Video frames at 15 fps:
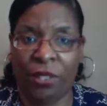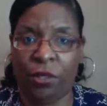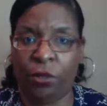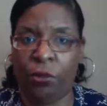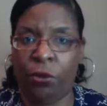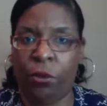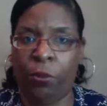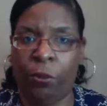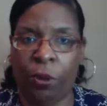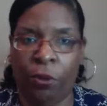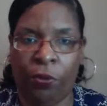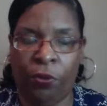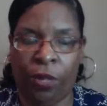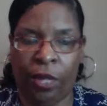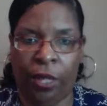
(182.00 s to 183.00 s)
through the
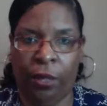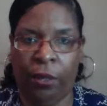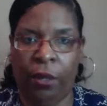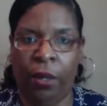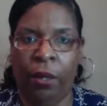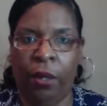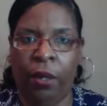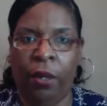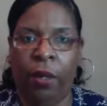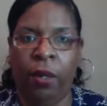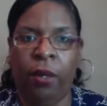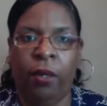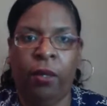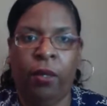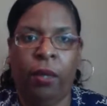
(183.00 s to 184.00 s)
movie.
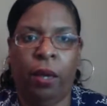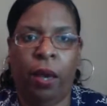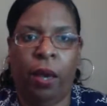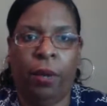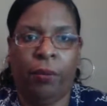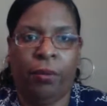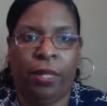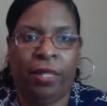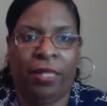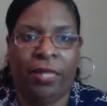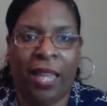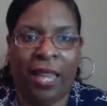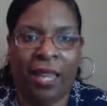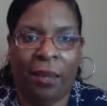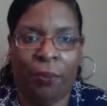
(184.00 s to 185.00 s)
The
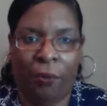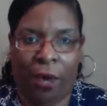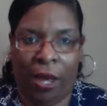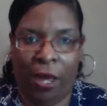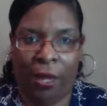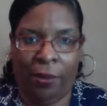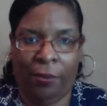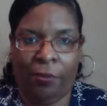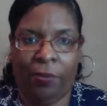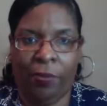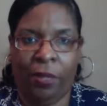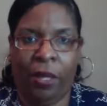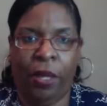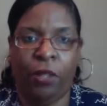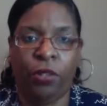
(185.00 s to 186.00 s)
second way
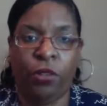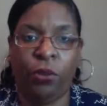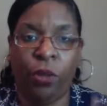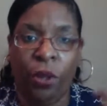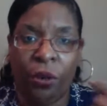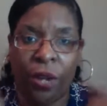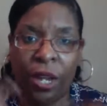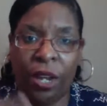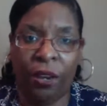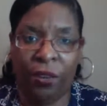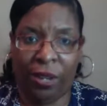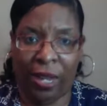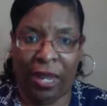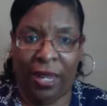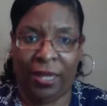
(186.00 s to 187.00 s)
is through your ear
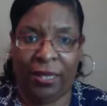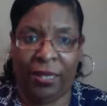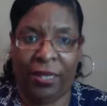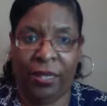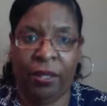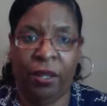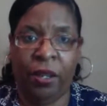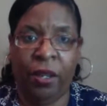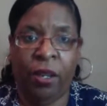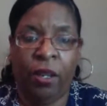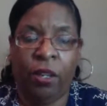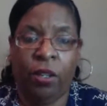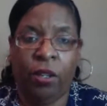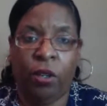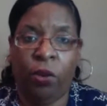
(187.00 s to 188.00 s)
gates.
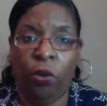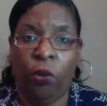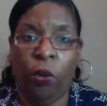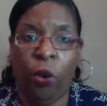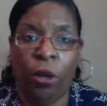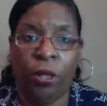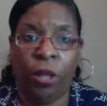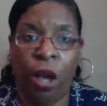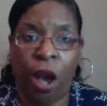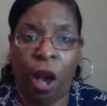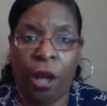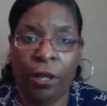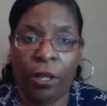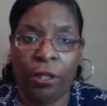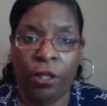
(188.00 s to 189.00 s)
You are the
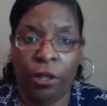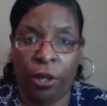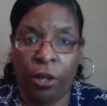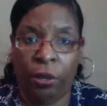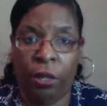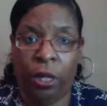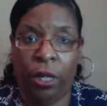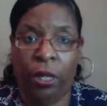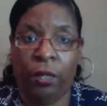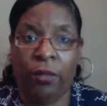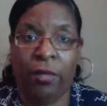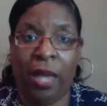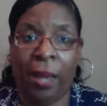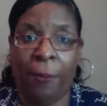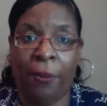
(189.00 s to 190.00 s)
auditory
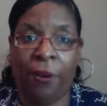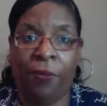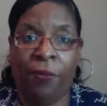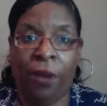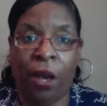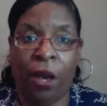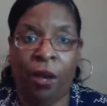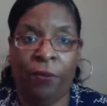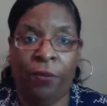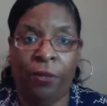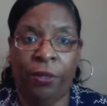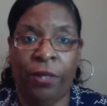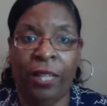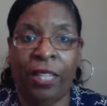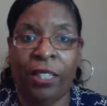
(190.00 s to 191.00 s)
type of
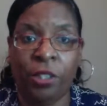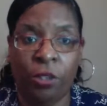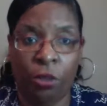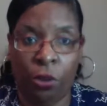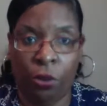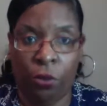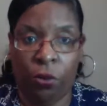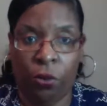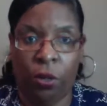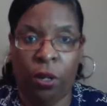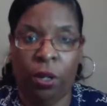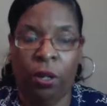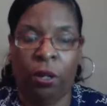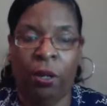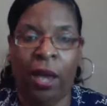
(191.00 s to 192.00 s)
listener.
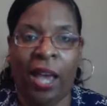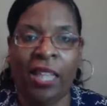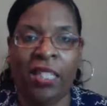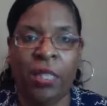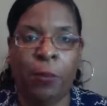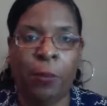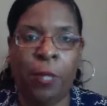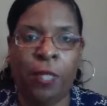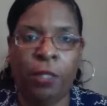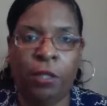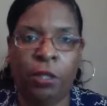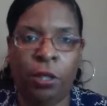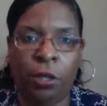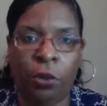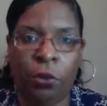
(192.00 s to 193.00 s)
God speaks
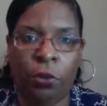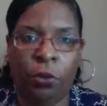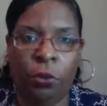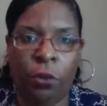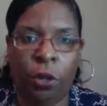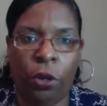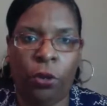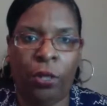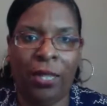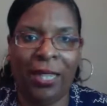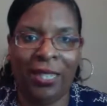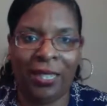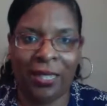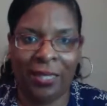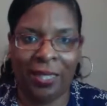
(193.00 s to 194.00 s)
to you through your
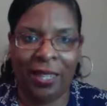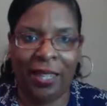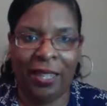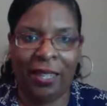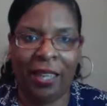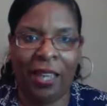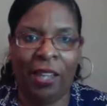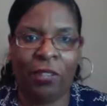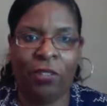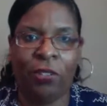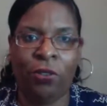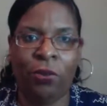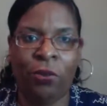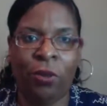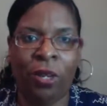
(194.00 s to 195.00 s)
listening as
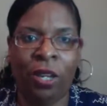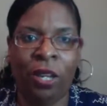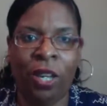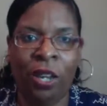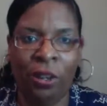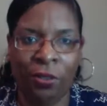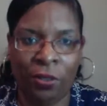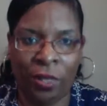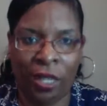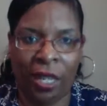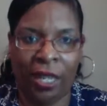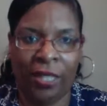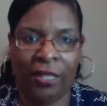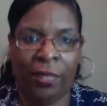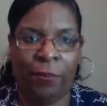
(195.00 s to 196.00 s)
you hear
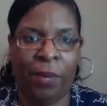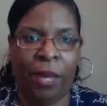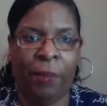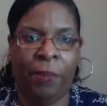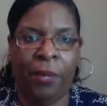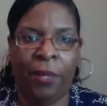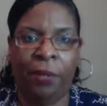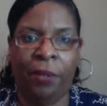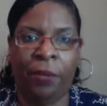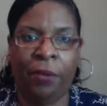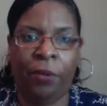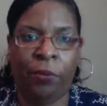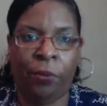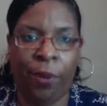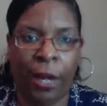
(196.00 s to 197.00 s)
things. It may be
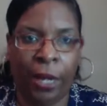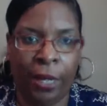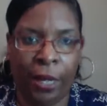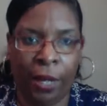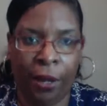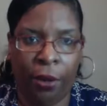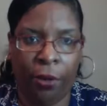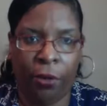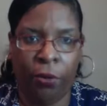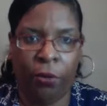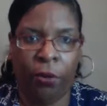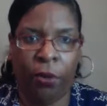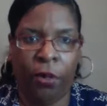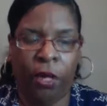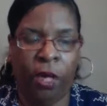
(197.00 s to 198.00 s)
the radio.
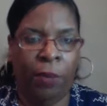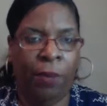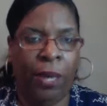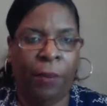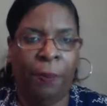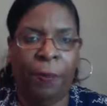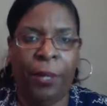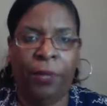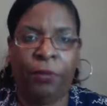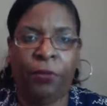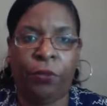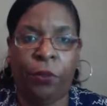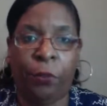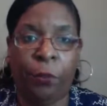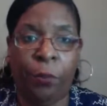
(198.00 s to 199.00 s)
It may be
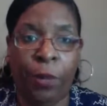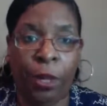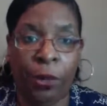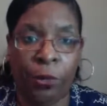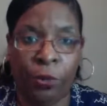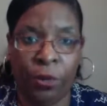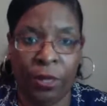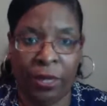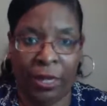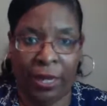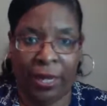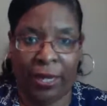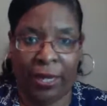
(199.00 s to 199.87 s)
through music.